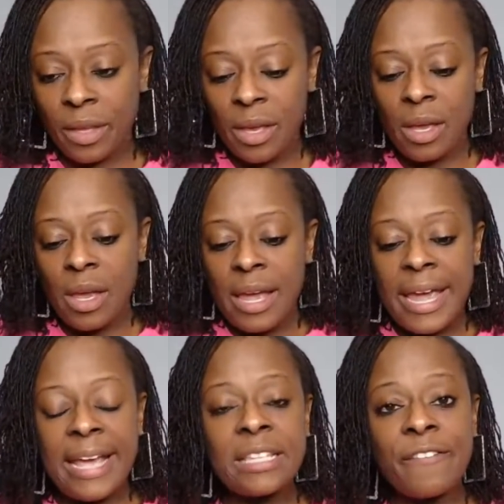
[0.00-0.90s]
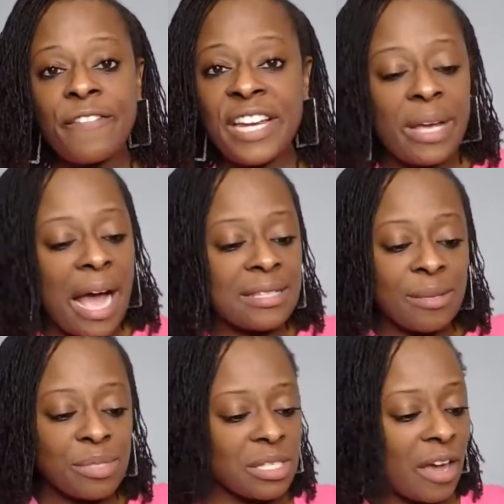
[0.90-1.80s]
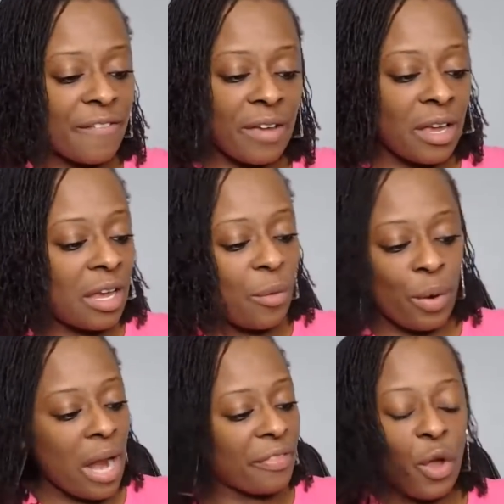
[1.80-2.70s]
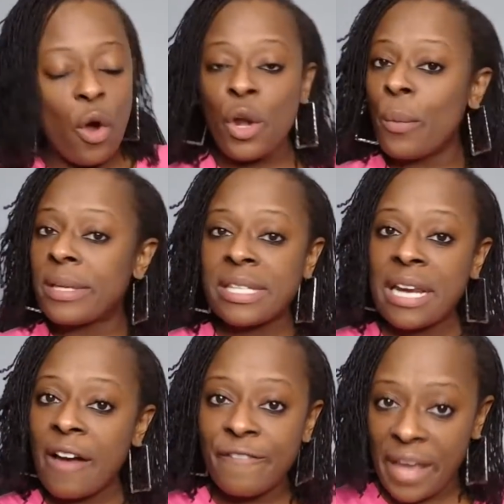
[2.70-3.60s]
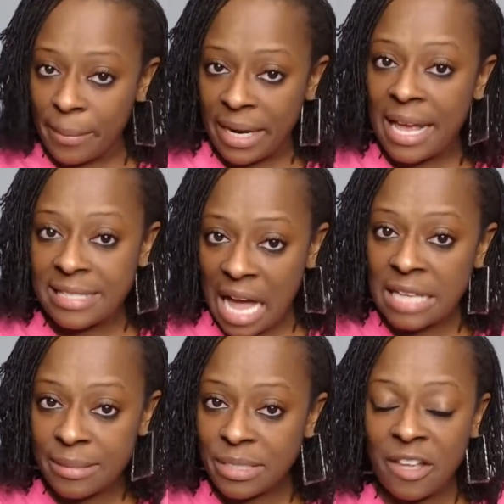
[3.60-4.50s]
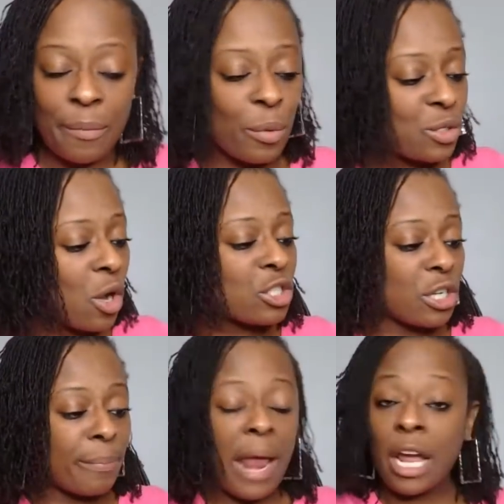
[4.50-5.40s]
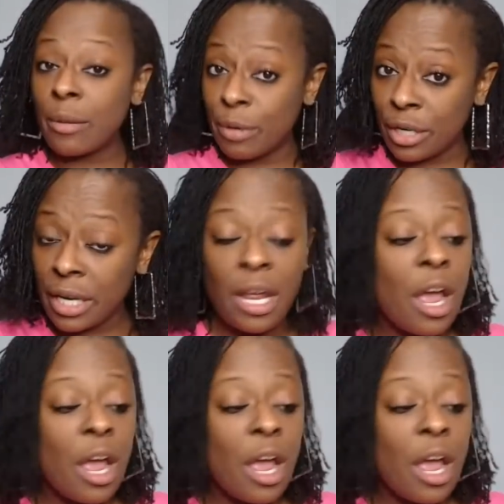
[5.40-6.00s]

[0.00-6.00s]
Individually, we got some stuff, and we're not the only ones in our family that has got some stuff, but we talk to the Black community.